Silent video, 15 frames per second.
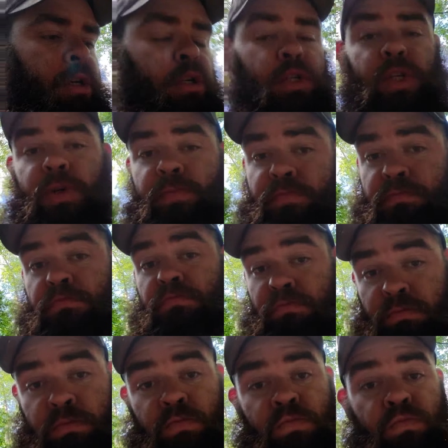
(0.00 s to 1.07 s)
So
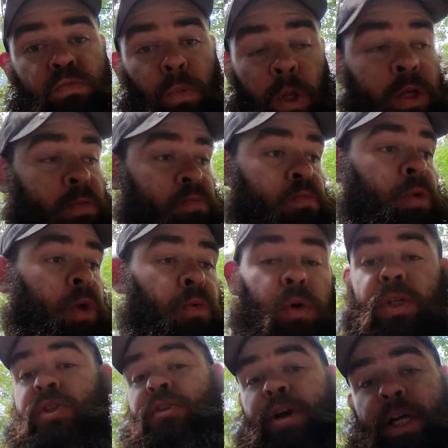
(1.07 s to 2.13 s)
he
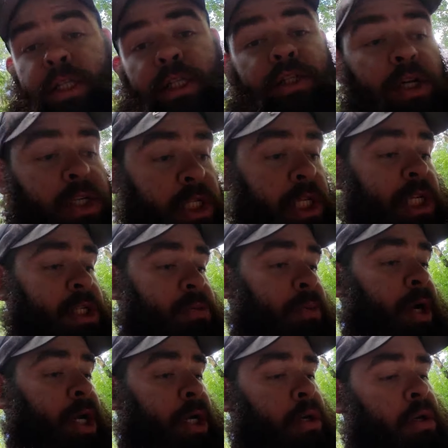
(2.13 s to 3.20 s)
was correct, it does need a spring.